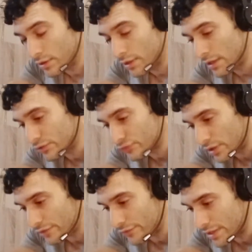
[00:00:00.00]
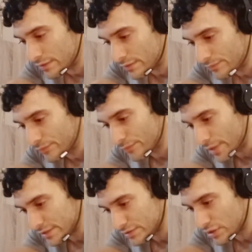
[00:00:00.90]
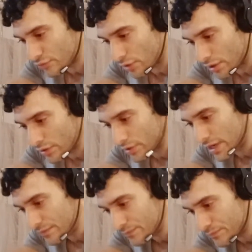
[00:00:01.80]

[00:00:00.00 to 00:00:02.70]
Israel right, Palestine wrong, okay?